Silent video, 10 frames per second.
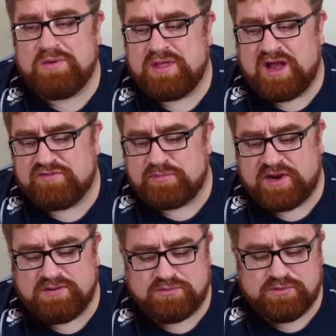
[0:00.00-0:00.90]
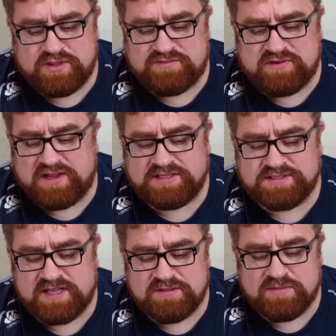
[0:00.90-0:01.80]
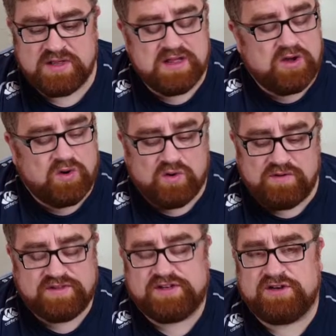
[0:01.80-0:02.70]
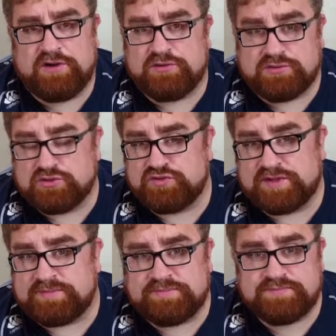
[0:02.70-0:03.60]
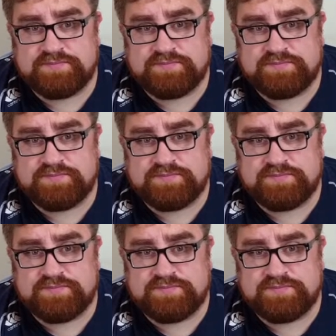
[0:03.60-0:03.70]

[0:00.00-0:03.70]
with half a brain would put their flyers near them, or if they didn't know the rules for them.